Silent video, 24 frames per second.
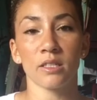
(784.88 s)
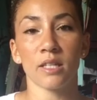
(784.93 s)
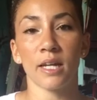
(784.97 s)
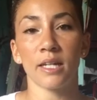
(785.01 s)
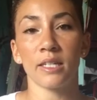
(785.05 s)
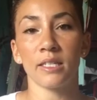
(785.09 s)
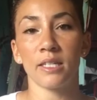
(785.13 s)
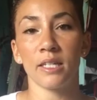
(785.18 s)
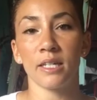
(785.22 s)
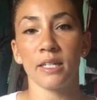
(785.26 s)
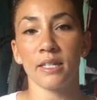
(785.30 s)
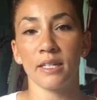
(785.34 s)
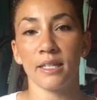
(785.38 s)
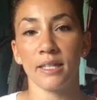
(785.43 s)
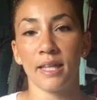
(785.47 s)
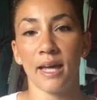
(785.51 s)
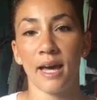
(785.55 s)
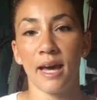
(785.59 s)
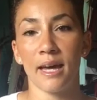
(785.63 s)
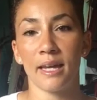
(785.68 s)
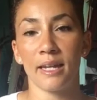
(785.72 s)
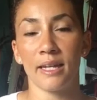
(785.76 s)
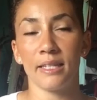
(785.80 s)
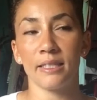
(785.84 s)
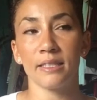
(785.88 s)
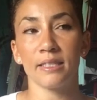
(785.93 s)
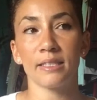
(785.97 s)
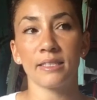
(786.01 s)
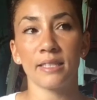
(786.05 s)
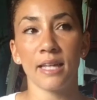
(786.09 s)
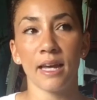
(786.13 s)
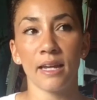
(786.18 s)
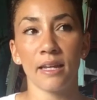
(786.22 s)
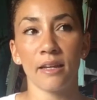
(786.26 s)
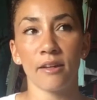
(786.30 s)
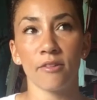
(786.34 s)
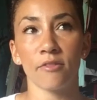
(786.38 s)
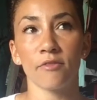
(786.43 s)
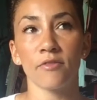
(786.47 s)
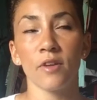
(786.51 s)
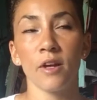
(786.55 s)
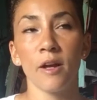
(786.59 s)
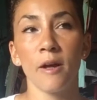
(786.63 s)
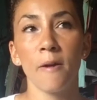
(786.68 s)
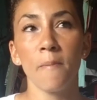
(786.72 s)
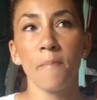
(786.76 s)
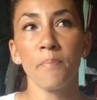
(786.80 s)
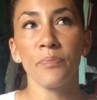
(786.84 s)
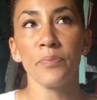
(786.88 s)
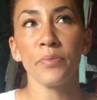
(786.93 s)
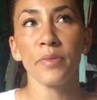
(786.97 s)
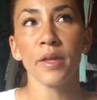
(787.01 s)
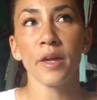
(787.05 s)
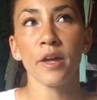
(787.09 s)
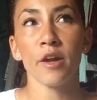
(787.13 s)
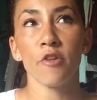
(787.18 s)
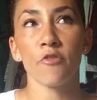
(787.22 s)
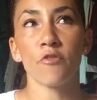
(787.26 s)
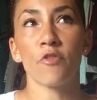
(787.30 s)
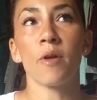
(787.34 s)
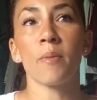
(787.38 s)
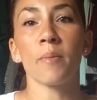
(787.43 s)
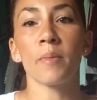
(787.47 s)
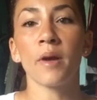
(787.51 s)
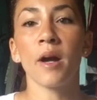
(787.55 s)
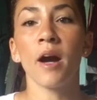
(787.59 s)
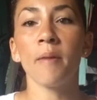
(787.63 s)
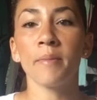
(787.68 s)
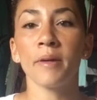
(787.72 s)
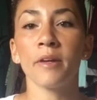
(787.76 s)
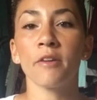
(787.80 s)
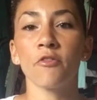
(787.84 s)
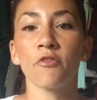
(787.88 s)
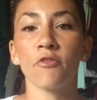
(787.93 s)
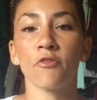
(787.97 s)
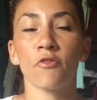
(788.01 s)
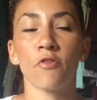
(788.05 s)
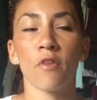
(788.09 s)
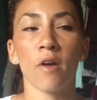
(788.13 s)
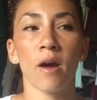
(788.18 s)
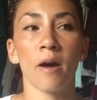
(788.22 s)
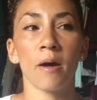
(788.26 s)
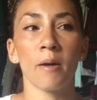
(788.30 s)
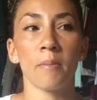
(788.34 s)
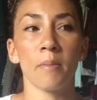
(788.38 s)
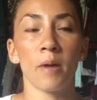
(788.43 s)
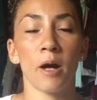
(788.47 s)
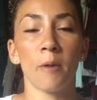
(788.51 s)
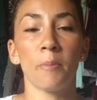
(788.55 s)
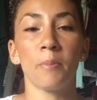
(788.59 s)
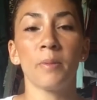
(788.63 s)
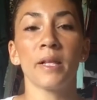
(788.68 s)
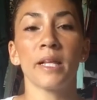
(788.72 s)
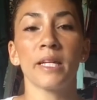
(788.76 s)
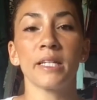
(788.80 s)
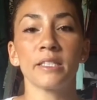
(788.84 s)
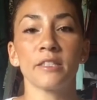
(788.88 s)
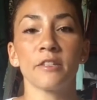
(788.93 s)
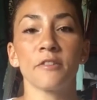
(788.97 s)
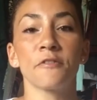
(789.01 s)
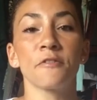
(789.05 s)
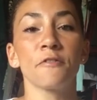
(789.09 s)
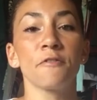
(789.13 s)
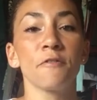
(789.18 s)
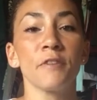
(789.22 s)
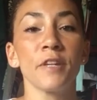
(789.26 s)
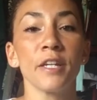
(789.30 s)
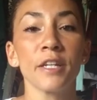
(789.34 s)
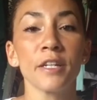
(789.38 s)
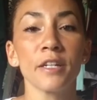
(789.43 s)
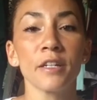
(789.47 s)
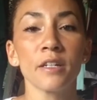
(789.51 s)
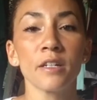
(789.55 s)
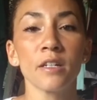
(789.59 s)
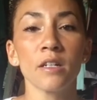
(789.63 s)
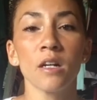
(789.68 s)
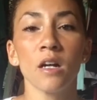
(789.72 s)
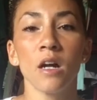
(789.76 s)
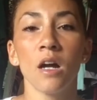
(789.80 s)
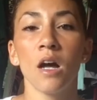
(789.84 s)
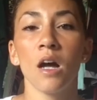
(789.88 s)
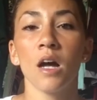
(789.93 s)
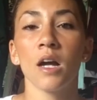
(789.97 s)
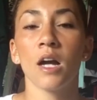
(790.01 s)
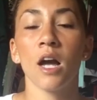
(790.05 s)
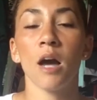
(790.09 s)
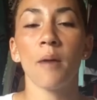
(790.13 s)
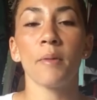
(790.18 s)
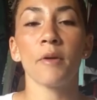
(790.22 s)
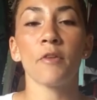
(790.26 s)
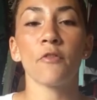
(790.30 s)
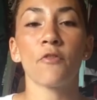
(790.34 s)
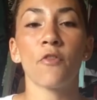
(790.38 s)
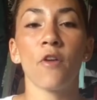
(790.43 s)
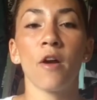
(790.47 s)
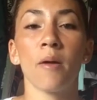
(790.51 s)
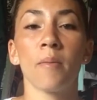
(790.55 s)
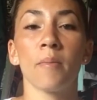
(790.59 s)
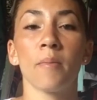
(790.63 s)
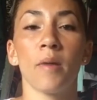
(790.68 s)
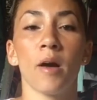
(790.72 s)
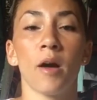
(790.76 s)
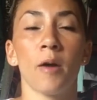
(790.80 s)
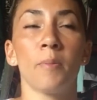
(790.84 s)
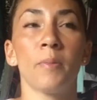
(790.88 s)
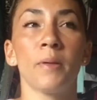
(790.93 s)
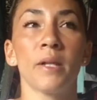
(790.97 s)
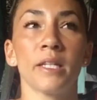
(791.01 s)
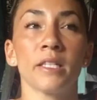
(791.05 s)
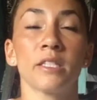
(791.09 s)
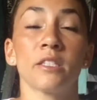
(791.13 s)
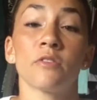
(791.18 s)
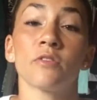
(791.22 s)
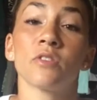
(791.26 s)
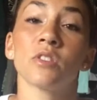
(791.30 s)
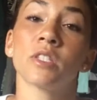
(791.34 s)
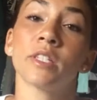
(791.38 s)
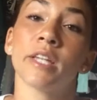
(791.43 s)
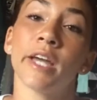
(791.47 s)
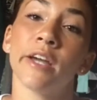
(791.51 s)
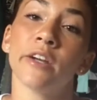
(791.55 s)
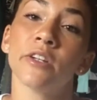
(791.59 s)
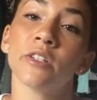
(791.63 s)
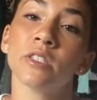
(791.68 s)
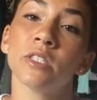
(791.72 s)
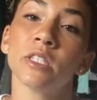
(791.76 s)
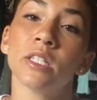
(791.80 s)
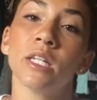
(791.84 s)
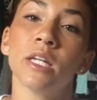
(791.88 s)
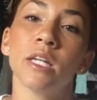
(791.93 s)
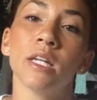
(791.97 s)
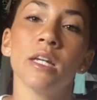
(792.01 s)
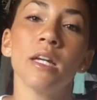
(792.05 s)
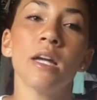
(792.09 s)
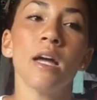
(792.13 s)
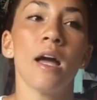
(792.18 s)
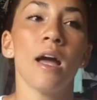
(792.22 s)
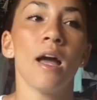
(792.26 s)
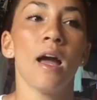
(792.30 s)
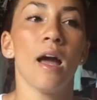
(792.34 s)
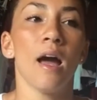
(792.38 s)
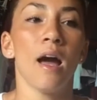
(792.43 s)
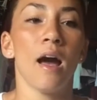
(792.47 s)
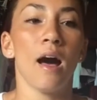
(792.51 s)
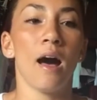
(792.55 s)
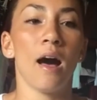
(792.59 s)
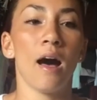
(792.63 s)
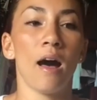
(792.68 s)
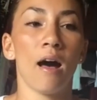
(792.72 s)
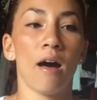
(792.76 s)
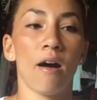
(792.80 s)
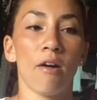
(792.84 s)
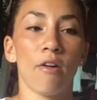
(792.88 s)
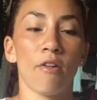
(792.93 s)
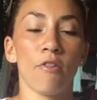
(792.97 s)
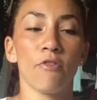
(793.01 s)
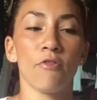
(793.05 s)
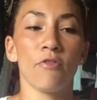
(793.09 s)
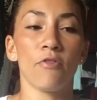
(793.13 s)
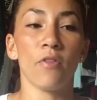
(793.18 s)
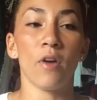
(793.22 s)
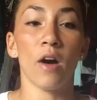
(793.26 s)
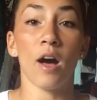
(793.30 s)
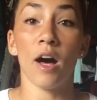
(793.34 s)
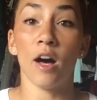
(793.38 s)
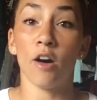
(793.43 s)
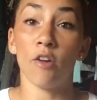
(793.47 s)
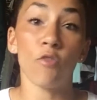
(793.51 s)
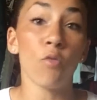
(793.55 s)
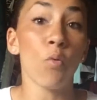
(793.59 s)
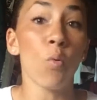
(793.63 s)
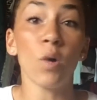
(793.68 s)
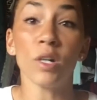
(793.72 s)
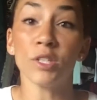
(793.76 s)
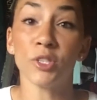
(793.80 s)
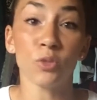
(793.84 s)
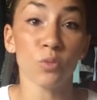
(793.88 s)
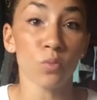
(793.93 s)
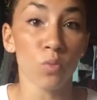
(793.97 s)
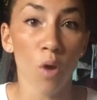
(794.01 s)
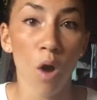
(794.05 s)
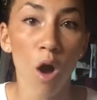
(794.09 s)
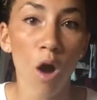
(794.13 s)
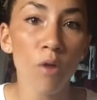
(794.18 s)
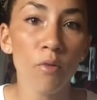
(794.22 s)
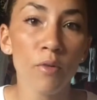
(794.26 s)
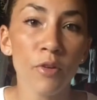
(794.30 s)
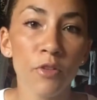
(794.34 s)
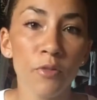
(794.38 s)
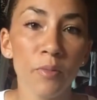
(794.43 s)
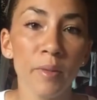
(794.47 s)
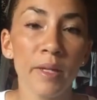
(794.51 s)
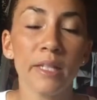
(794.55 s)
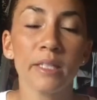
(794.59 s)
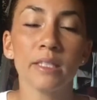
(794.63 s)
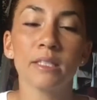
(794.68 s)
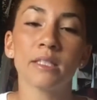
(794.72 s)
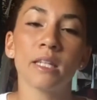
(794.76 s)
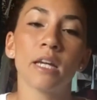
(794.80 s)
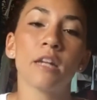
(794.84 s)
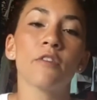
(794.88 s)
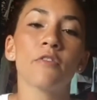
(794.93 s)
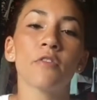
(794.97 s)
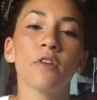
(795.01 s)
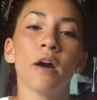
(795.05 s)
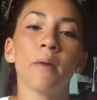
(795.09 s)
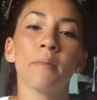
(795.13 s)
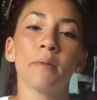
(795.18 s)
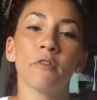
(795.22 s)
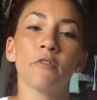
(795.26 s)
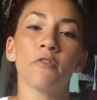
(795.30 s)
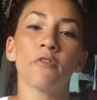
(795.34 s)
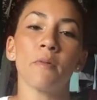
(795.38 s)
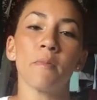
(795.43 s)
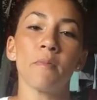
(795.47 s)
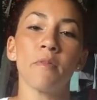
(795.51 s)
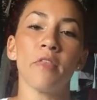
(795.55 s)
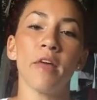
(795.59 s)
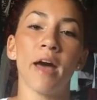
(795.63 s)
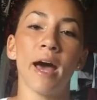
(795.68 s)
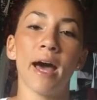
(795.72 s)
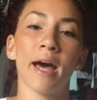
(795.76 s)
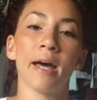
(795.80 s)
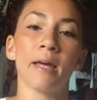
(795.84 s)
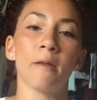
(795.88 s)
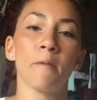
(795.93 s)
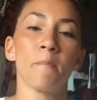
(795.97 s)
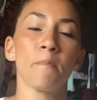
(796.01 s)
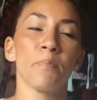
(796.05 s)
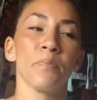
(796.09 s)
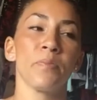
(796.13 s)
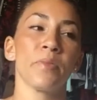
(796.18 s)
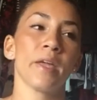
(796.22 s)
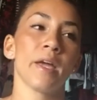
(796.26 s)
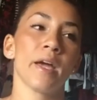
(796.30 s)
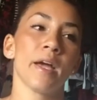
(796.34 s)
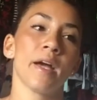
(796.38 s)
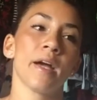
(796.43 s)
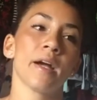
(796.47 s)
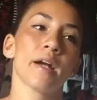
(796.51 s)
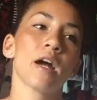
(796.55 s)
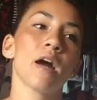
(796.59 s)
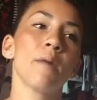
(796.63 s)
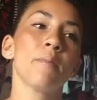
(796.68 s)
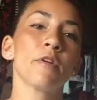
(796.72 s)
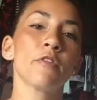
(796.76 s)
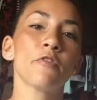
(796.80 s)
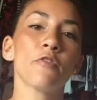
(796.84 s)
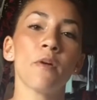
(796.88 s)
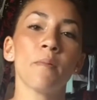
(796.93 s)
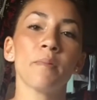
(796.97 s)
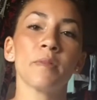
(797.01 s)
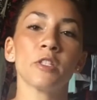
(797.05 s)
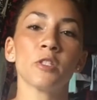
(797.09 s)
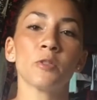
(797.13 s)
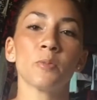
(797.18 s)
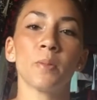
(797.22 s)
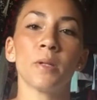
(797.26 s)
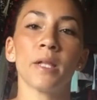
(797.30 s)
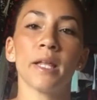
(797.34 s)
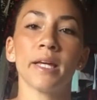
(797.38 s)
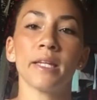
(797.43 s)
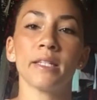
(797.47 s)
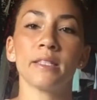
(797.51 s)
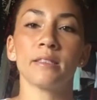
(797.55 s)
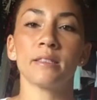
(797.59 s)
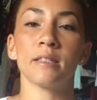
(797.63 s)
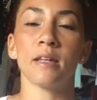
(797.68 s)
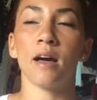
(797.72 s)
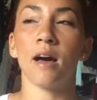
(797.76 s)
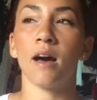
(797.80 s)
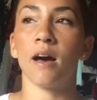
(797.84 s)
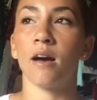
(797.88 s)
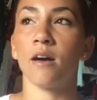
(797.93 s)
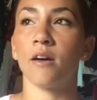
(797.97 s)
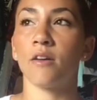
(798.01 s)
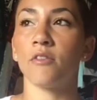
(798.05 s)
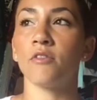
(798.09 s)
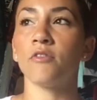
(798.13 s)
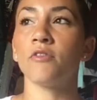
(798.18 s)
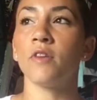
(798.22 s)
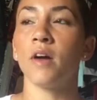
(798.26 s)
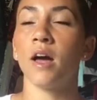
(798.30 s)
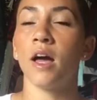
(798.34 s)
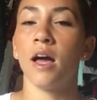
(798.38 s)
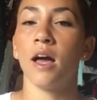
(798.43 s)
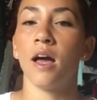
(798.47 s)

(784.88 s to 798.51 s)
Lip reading: idea that instead of from coming from a place of fear, coming from a place of scarcity, of what's wrong with me, instead of coming from that, coming from this place of